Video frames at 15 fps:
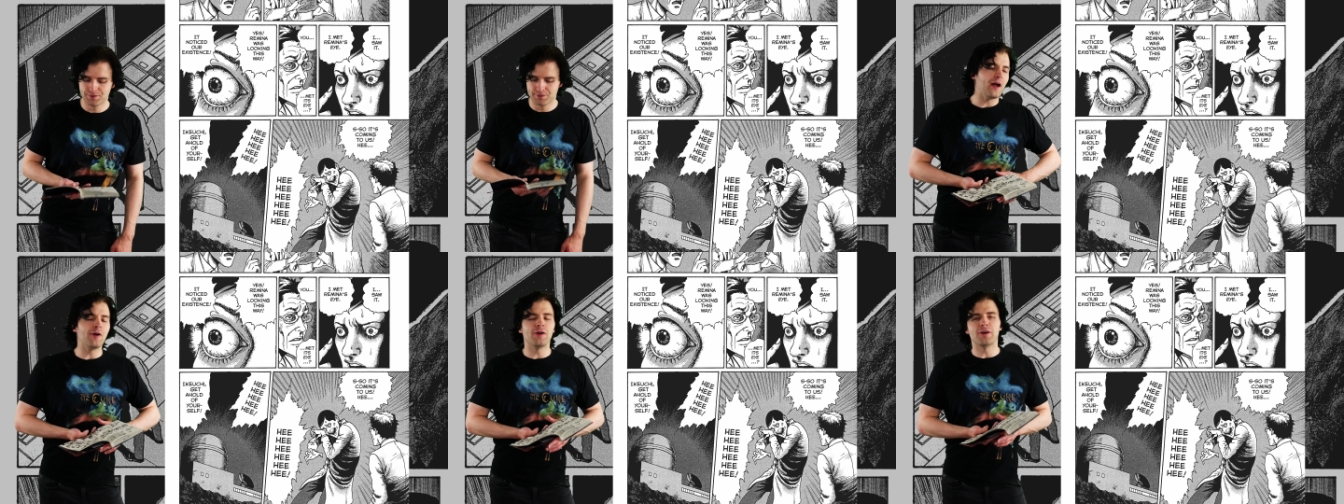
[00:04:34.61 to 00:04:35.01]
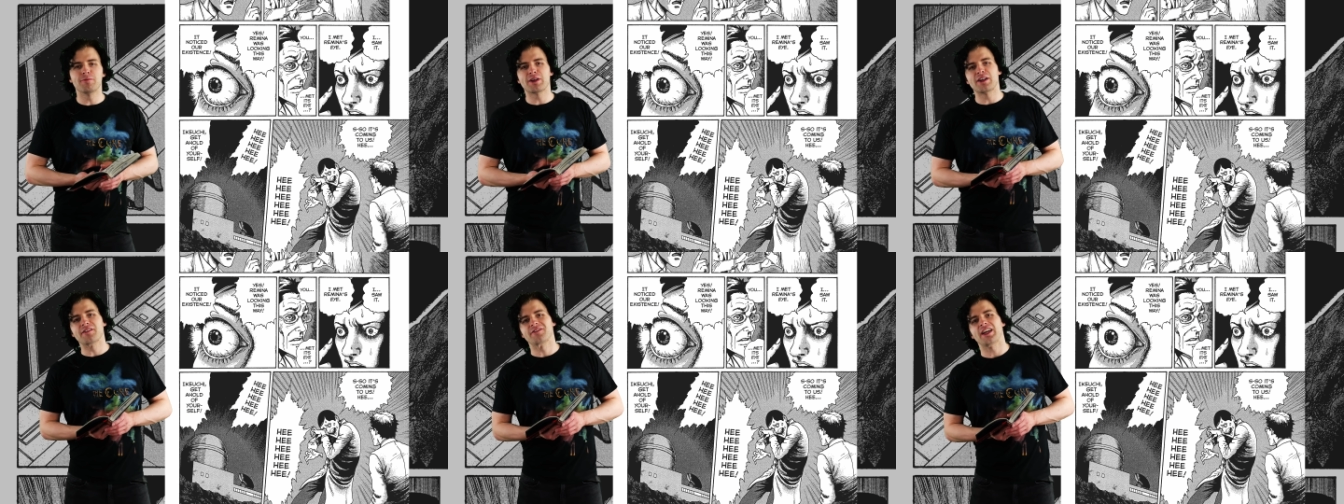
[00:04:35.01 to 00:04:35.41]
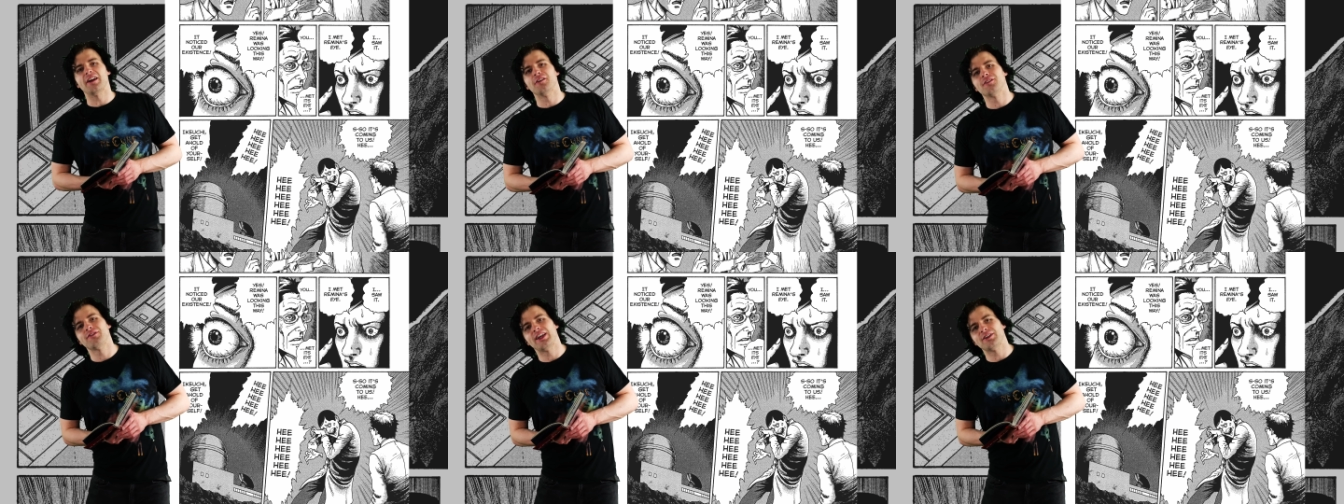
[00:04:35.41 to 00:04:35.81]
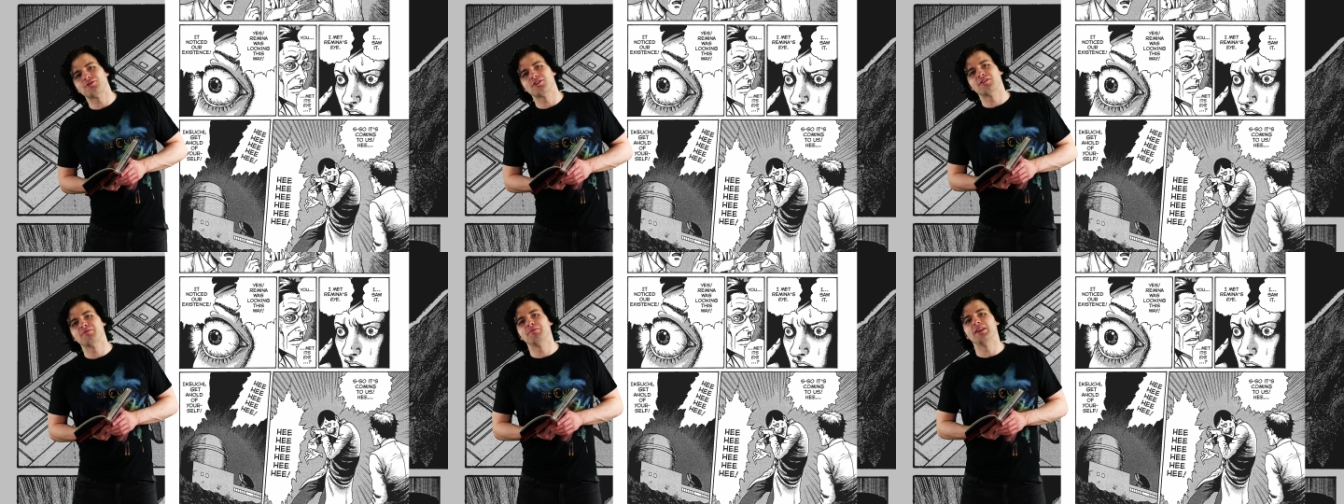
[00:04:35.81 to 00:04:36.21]
I don't know, I'm kind of tired of that
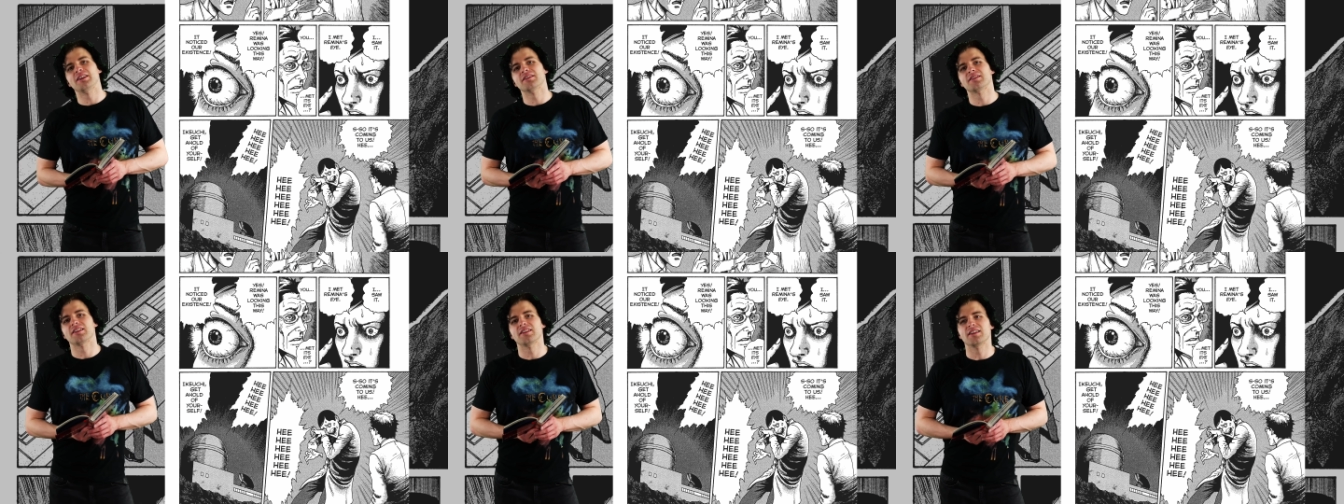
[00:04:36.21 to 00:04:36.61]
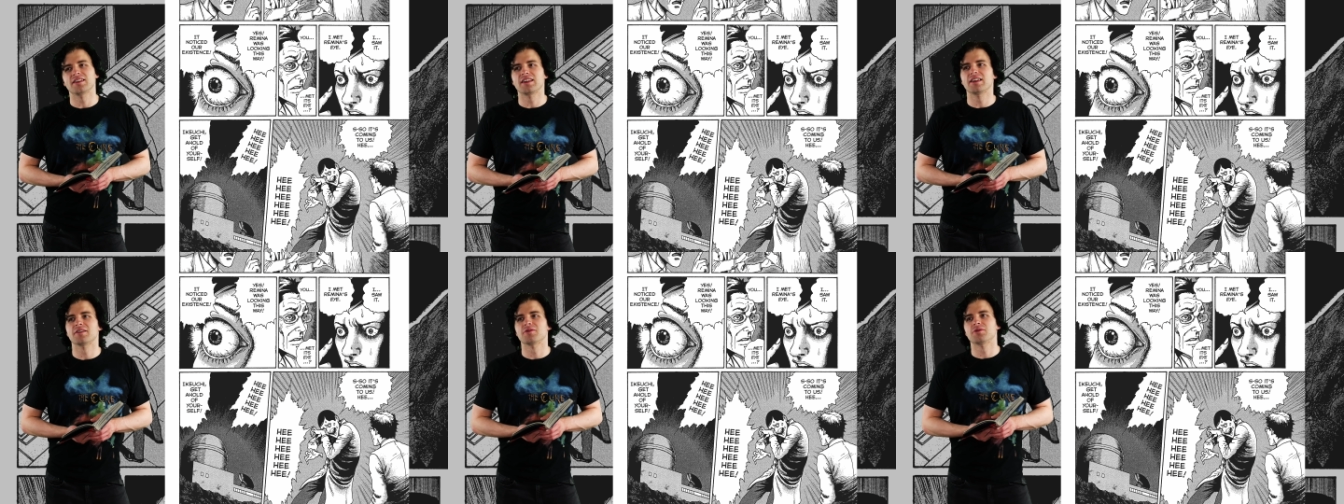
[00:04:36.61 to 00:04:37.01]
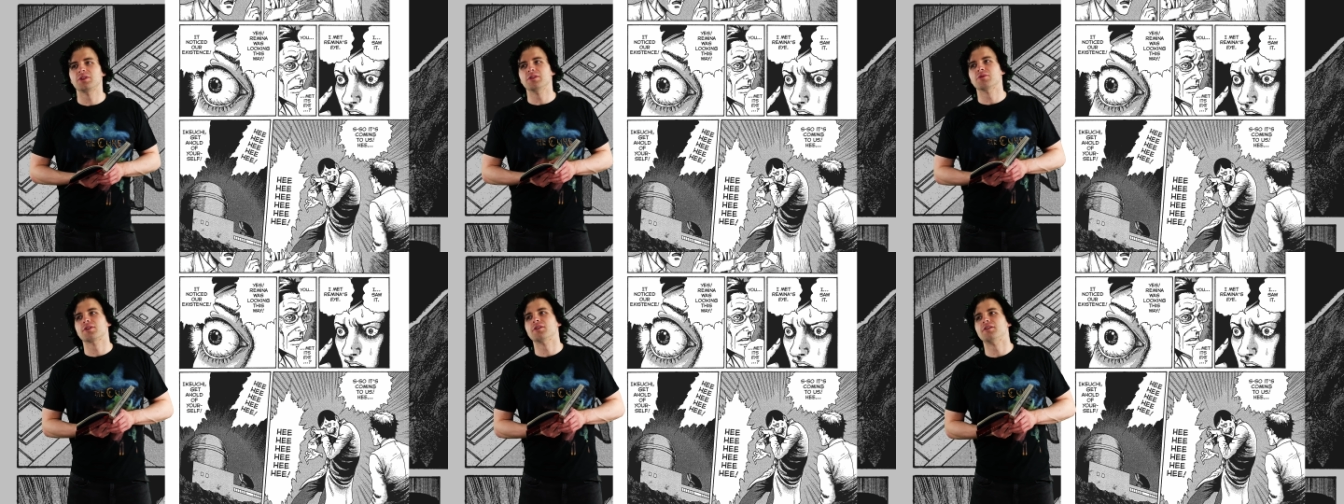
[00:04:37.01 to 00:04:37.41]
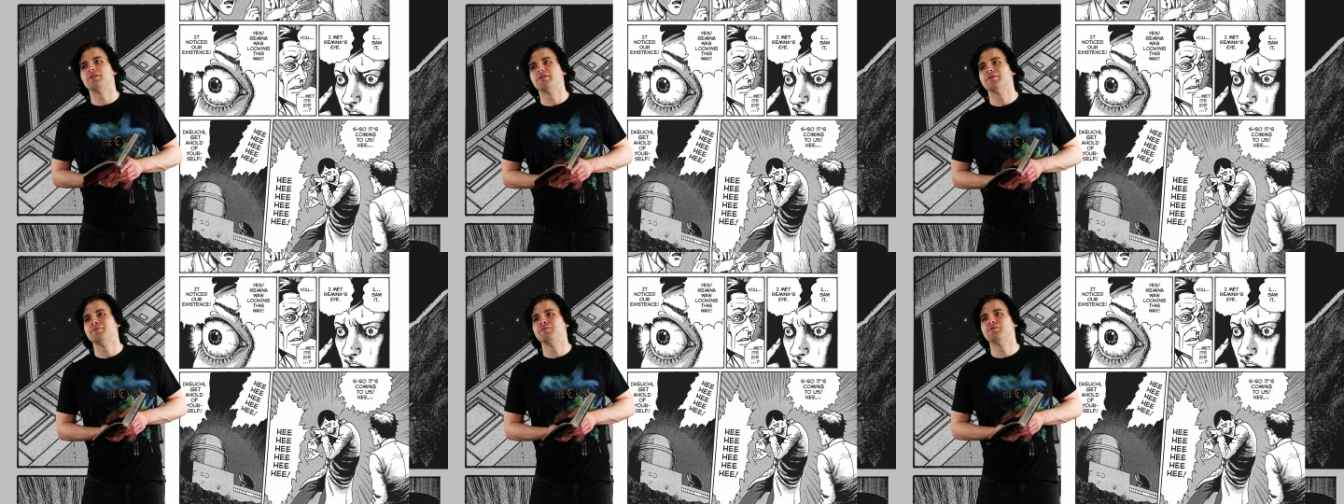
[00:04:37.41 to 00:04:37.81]
trope because I, I can't really
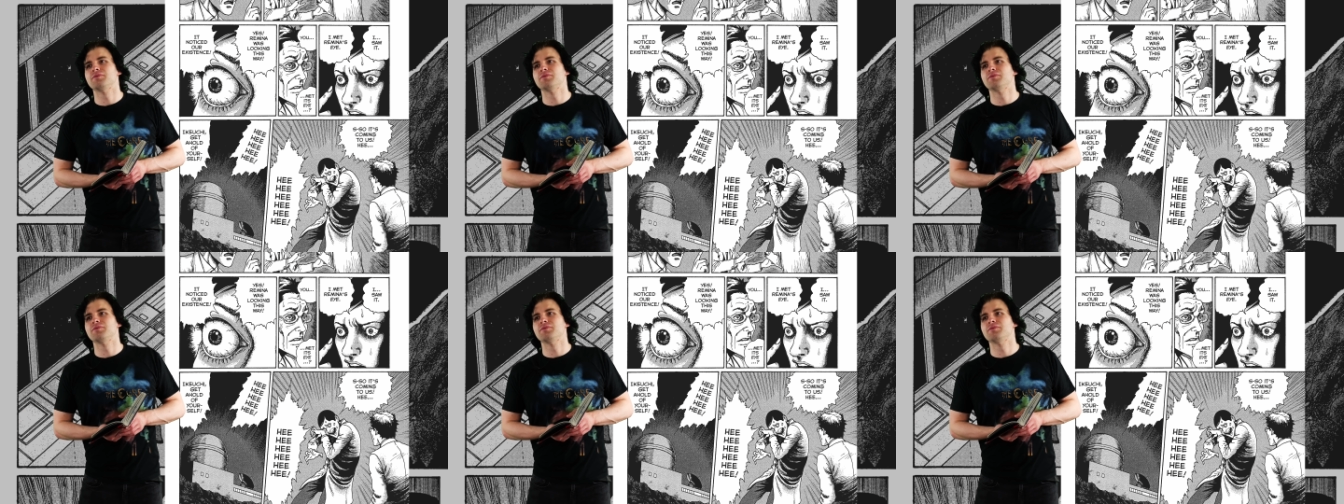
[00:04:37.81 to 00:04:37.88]
recall